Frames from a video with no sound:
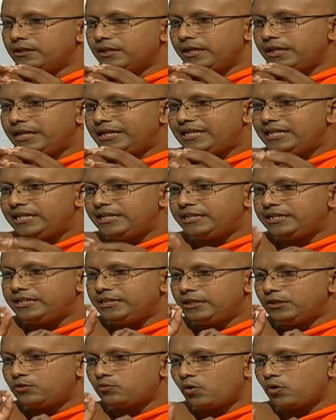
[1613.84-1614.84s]
He
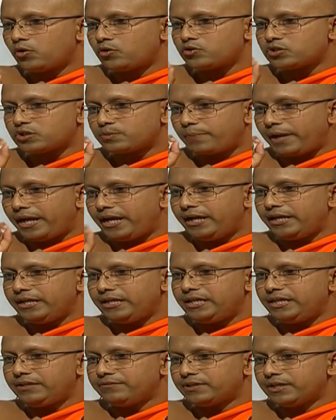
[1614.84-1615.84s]
didn't want to spend
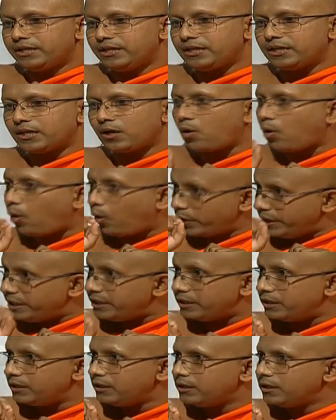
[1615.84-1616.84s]
even a
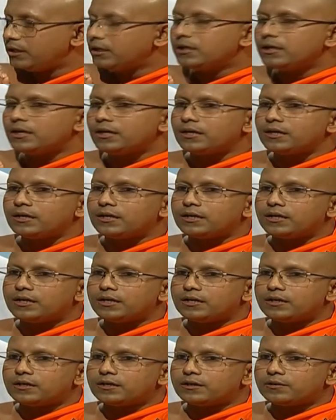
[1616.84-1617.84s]
coin
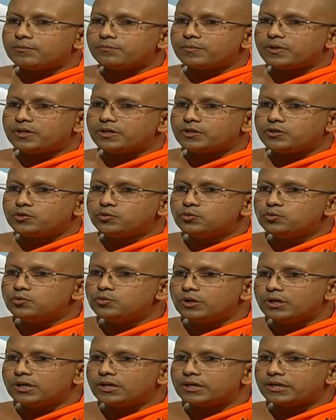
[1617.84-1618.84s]

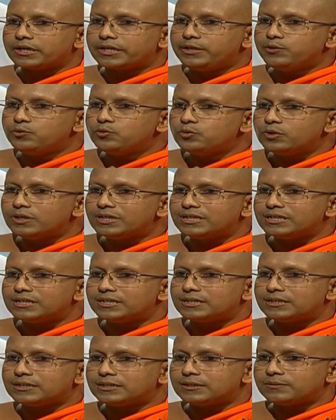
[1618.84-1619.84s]
to give
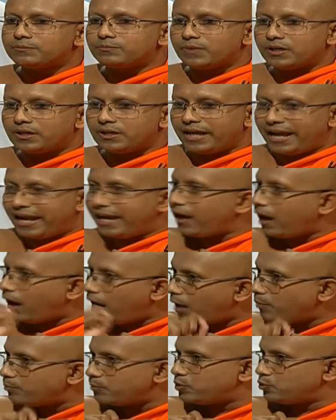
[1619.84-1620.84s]
an
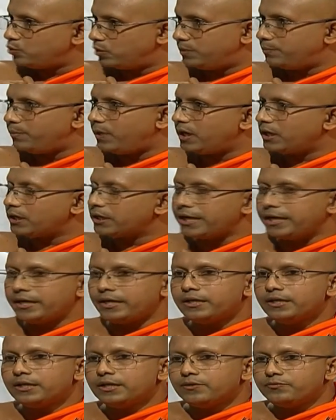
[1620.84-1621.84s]
alms to a monk.
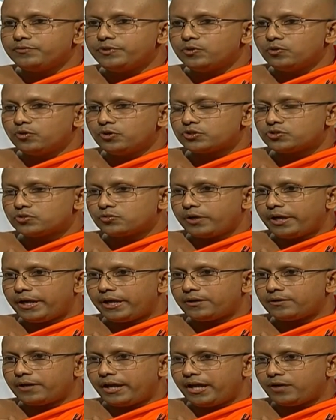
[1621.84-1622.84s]
And we also
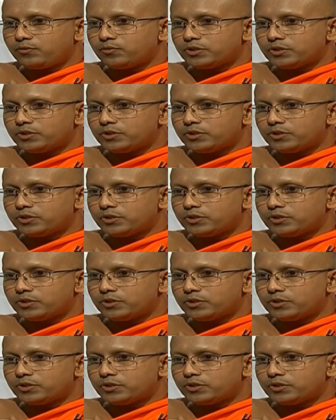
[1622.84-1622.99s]
have